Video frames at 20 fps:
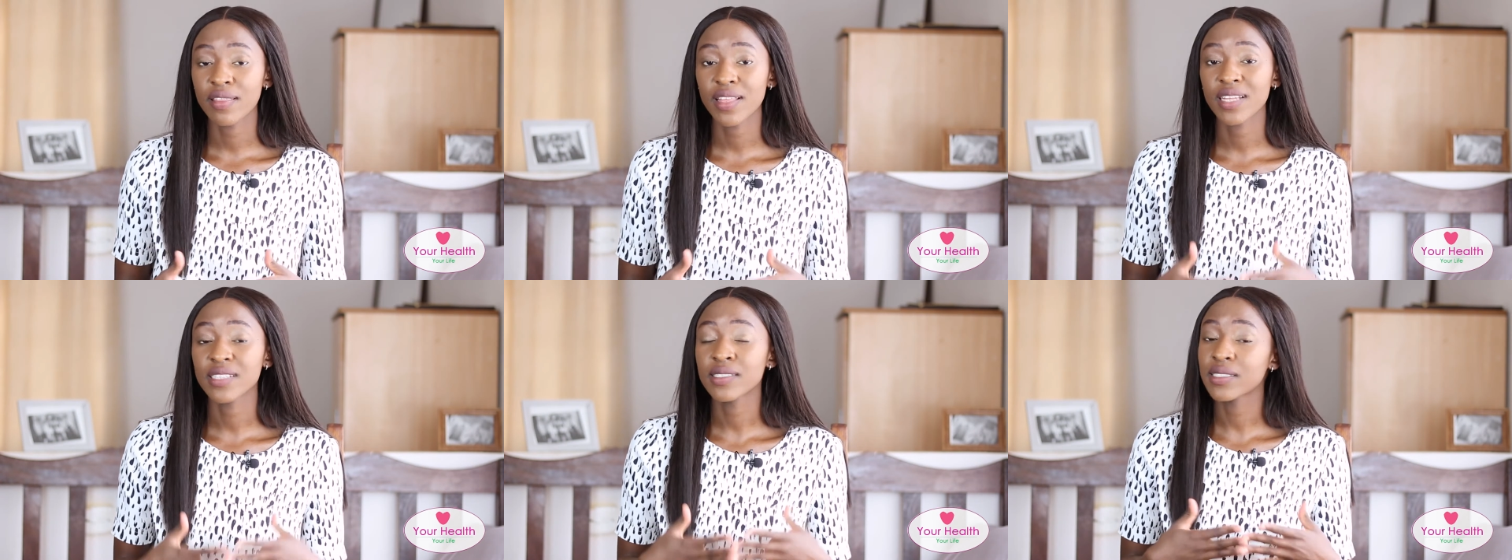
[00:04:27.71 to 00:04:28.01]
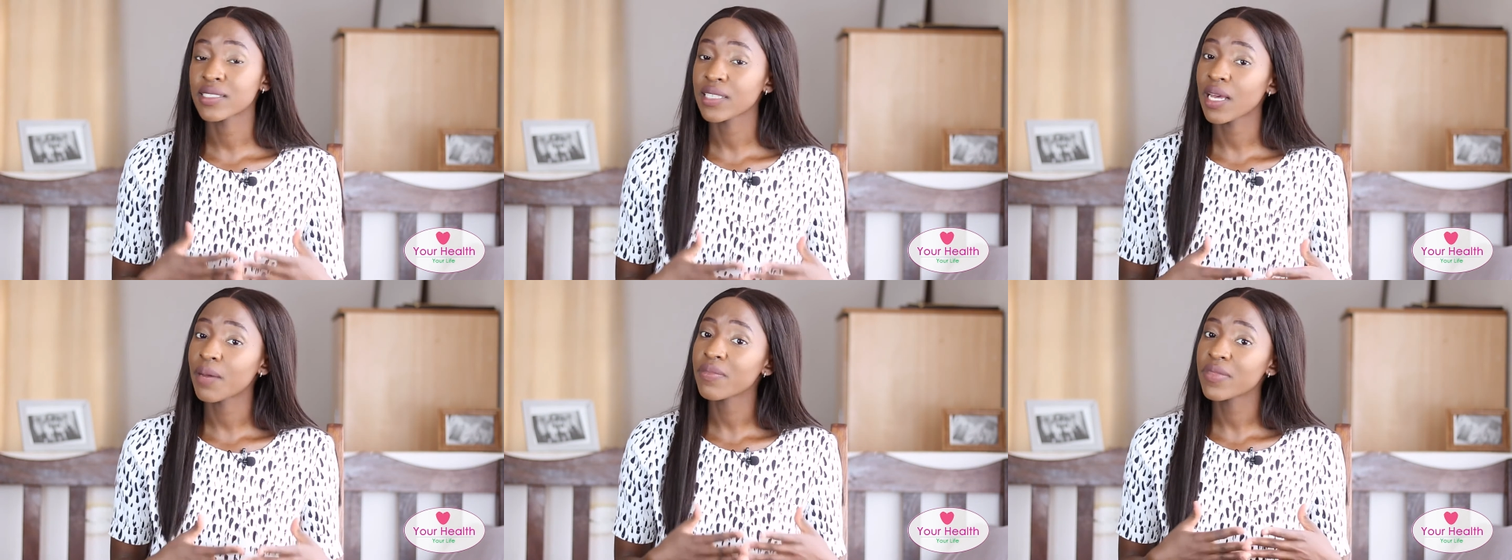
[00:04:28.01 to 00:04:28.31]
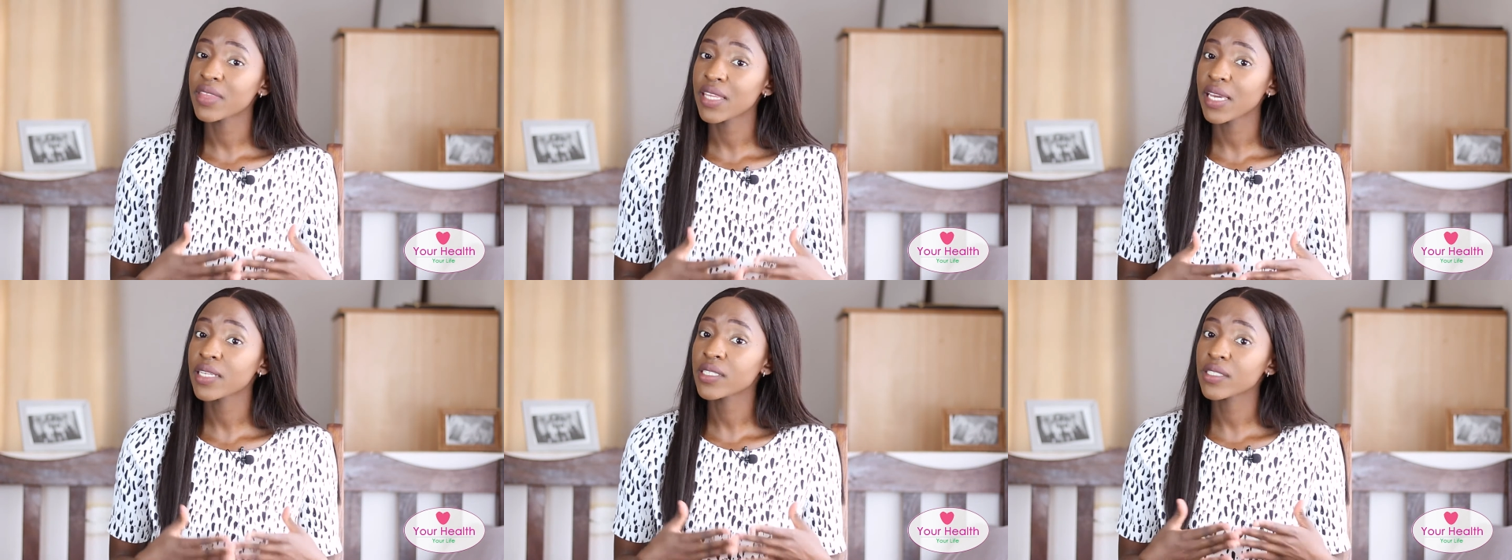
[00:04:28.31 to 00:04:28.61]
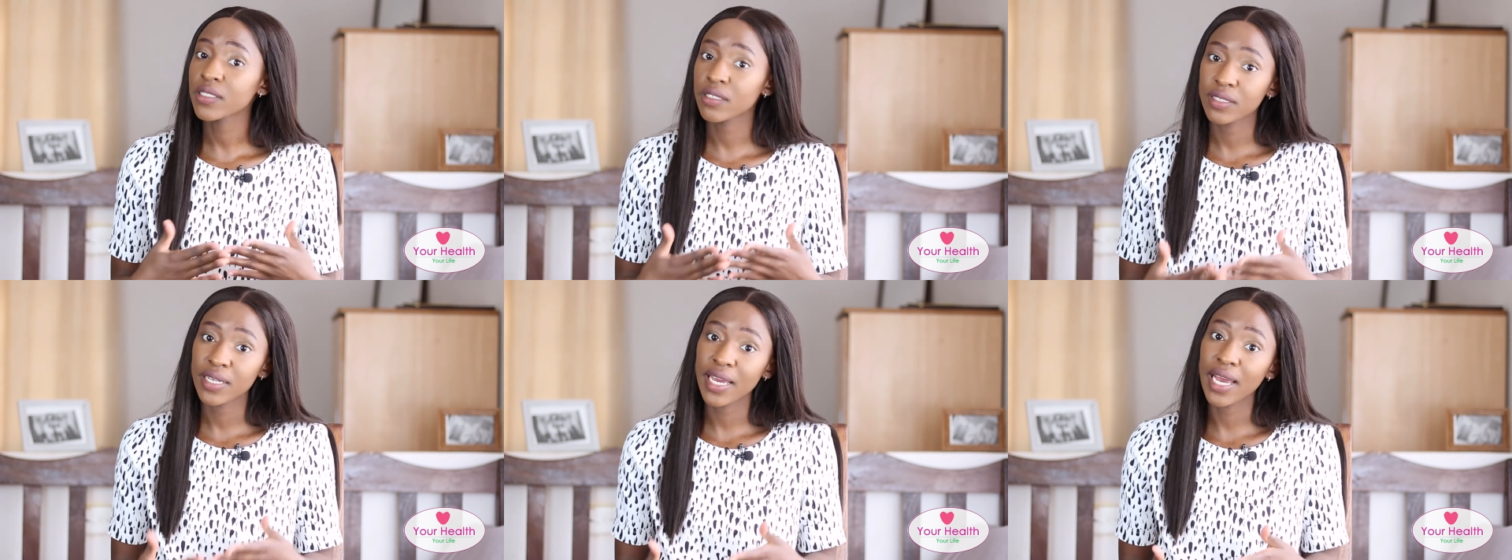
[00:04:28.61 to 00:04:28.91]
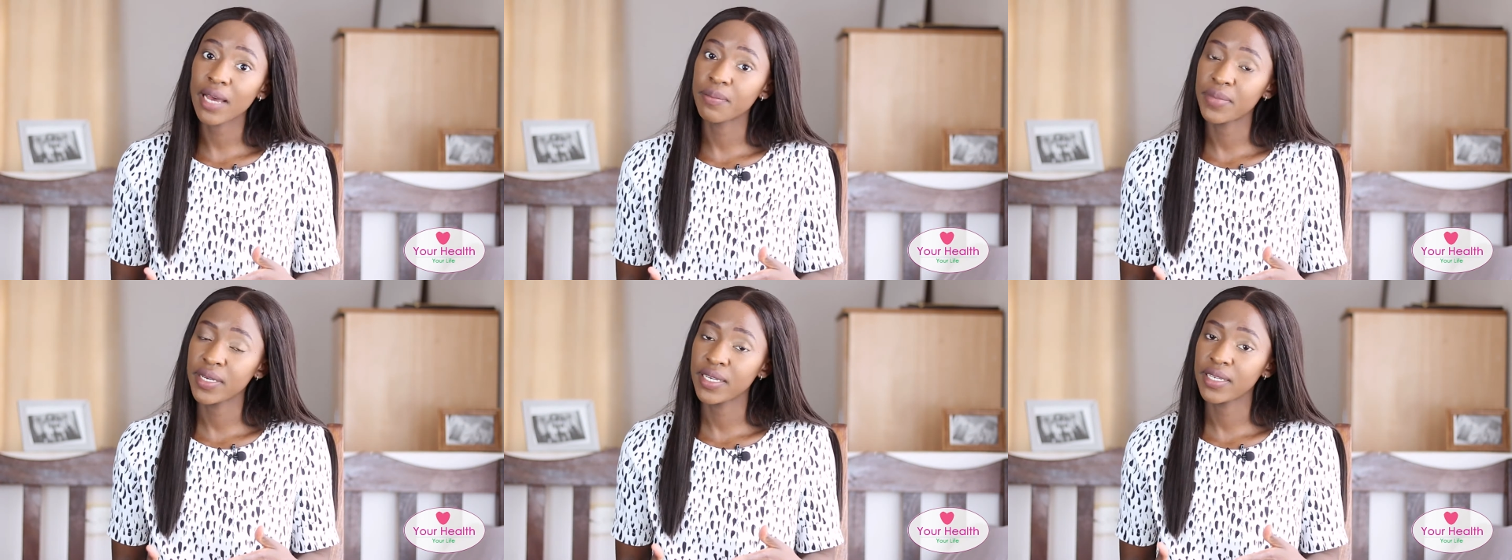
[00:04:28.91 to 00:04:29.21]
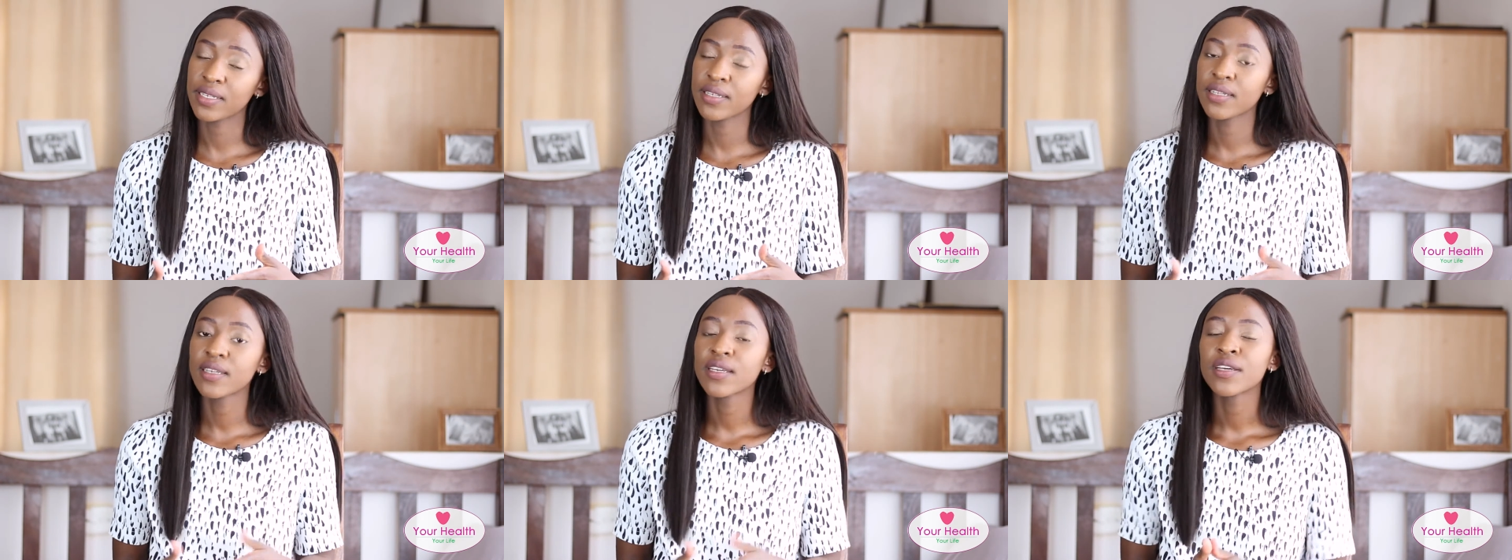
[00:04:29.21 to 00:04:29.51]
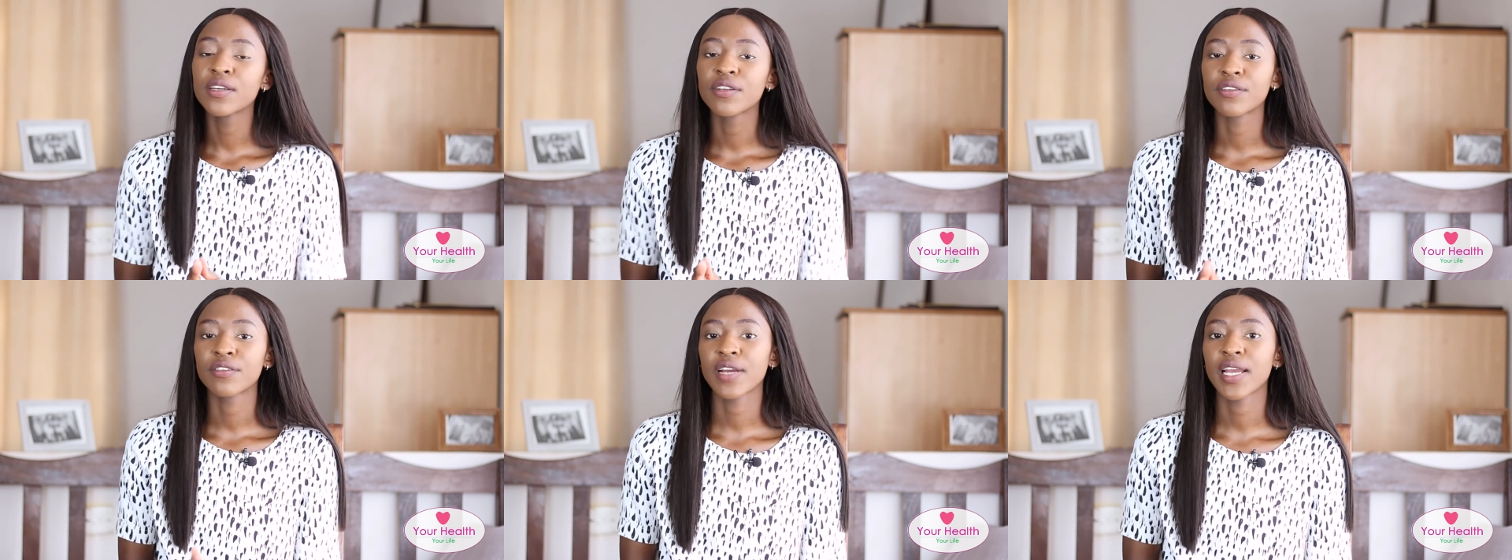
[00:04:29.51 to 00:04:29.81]
that some things could happen,
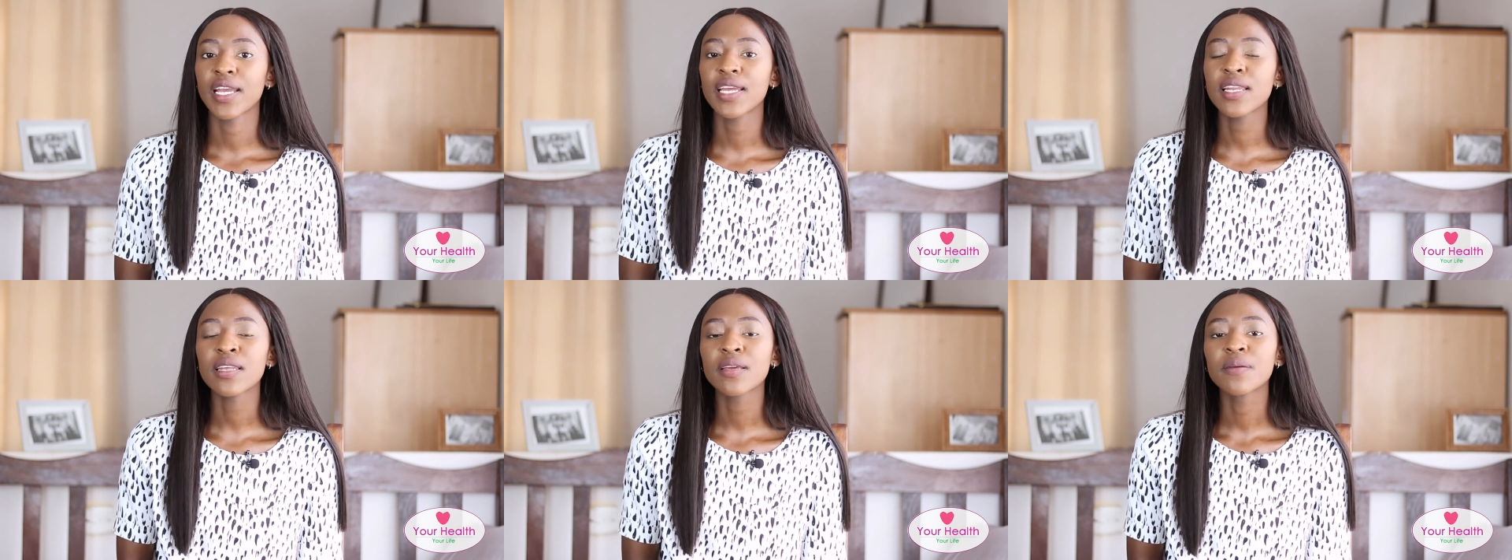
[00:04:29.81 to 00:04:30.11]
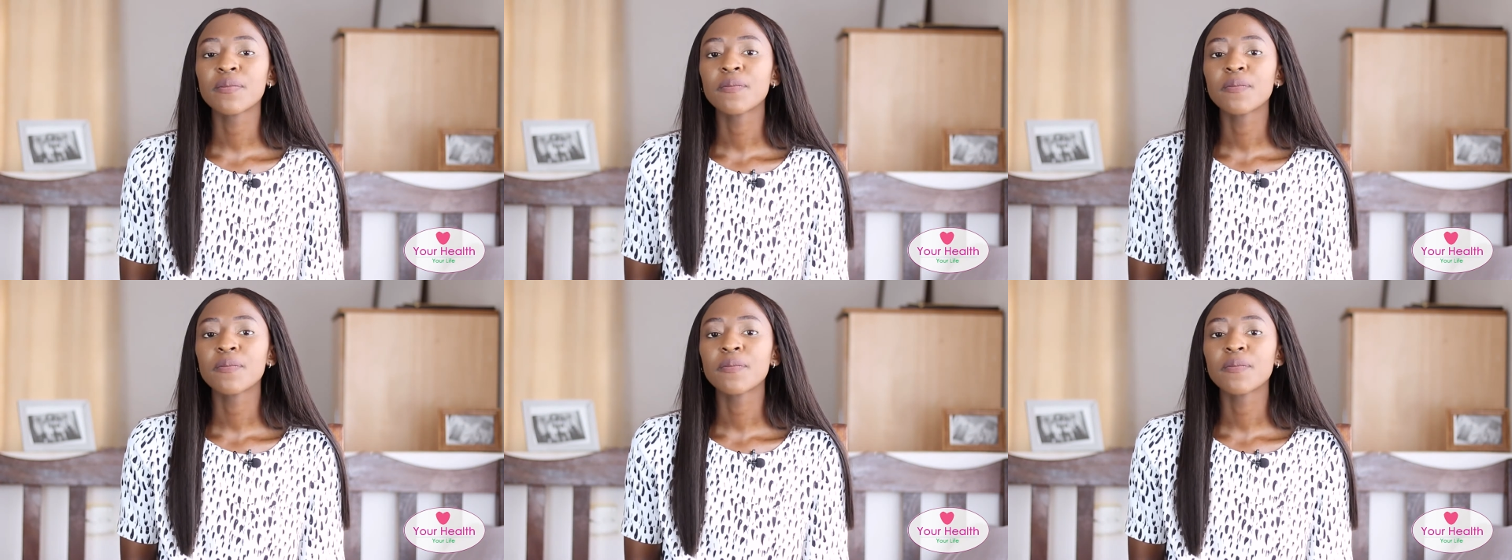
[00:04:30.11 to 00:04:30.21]
right?